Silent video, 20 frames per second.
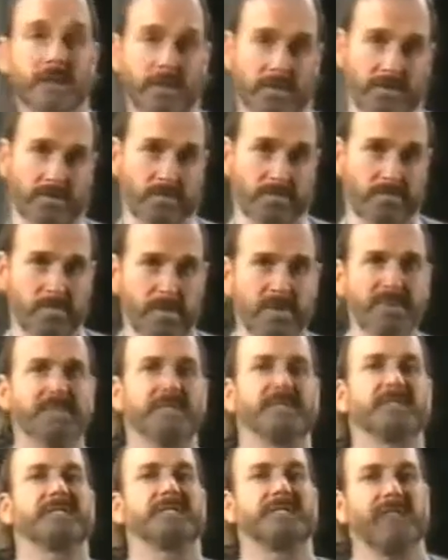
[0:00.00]
So,
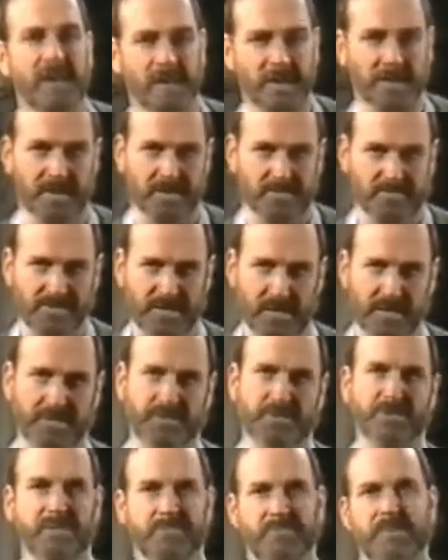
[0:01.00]
what's the second
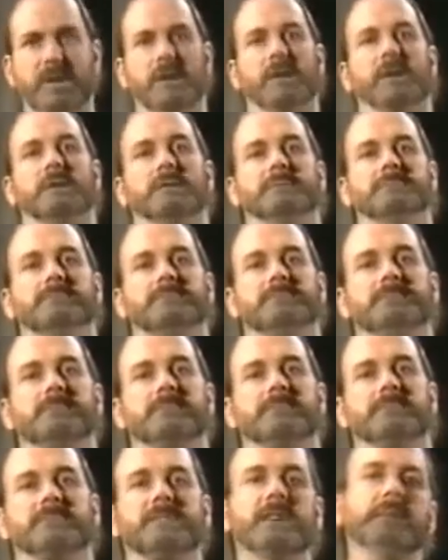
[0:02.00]
objection to PR?
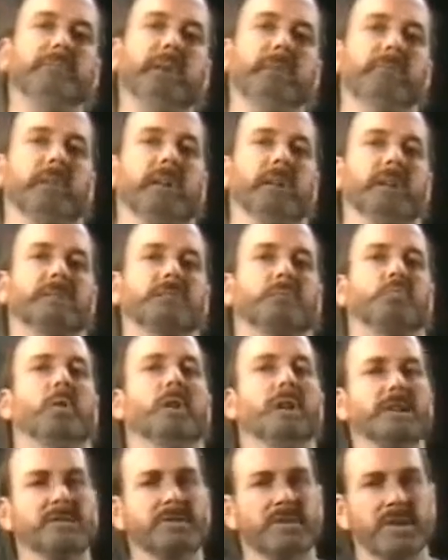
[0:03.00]
Some people ask,
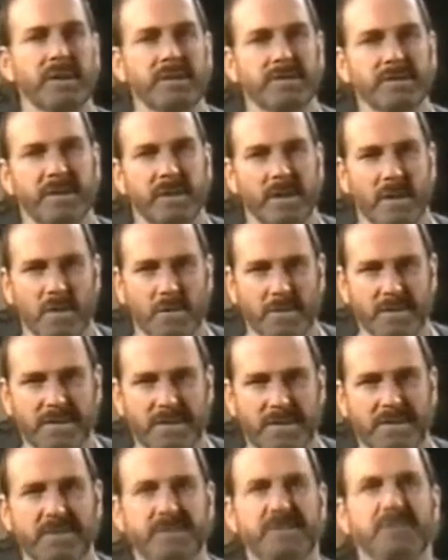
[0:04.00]
why change the old
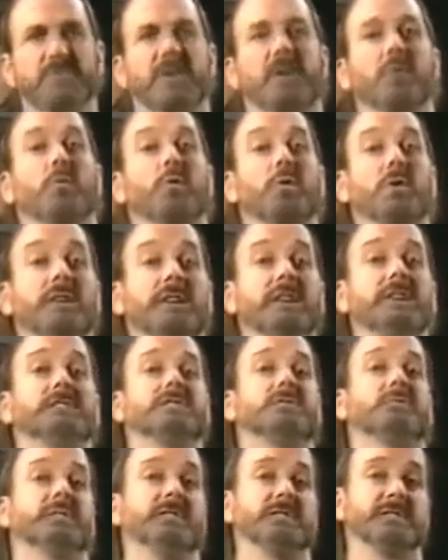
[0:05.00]
system? It will
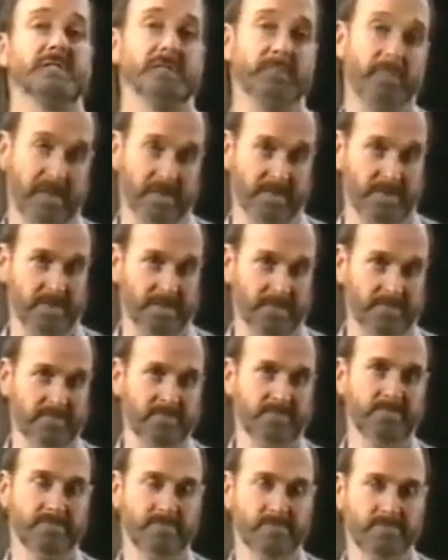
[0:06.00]
lead to instability.
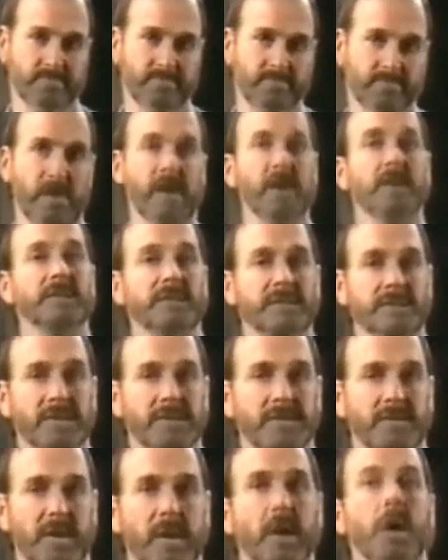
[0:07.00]
I
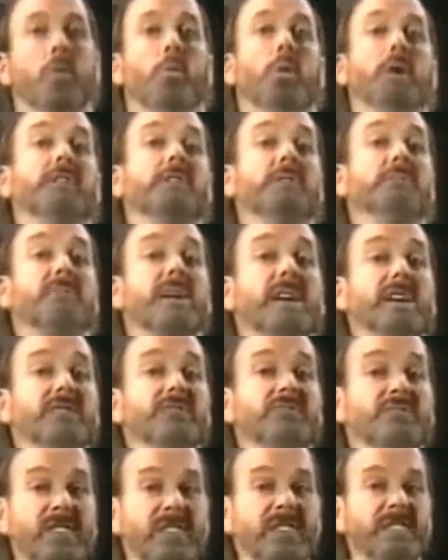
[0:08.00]
disagree. One of the
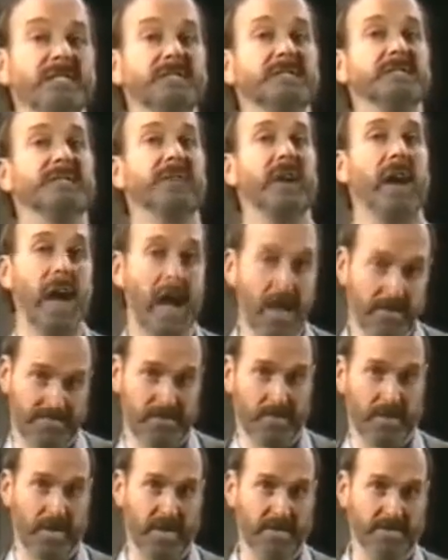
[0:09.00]
main reasons for
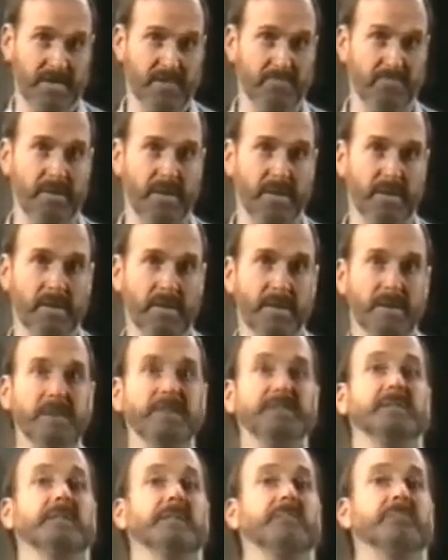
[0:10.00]
advocating PR
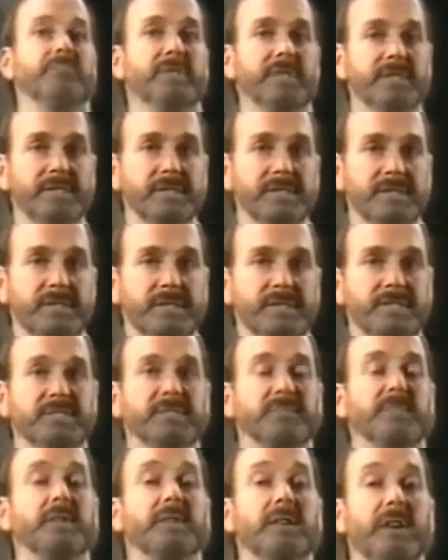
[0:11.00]
is that the present
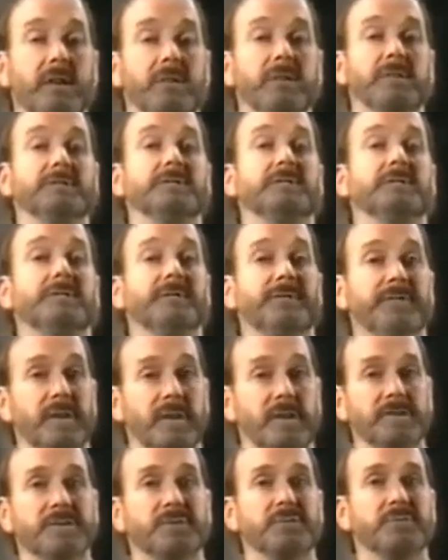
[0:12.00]
system encourages
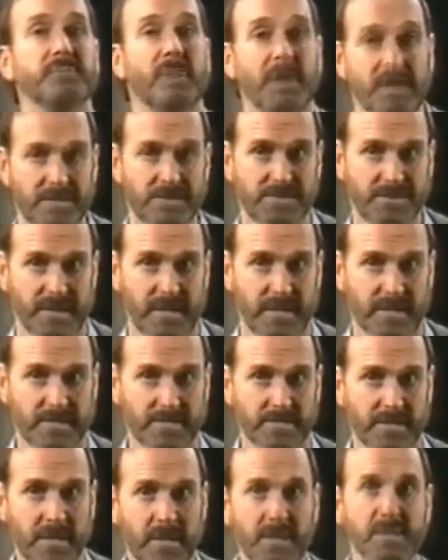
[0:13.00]
far too much
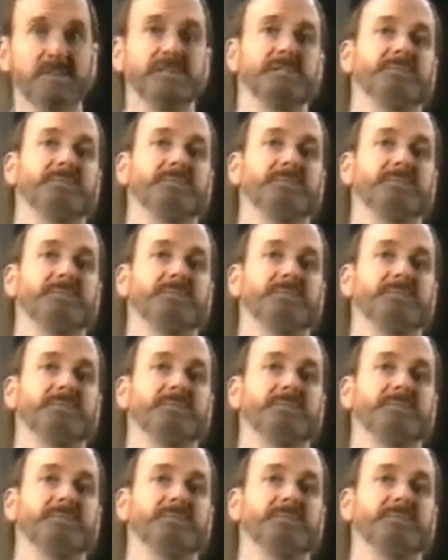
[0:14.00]
change.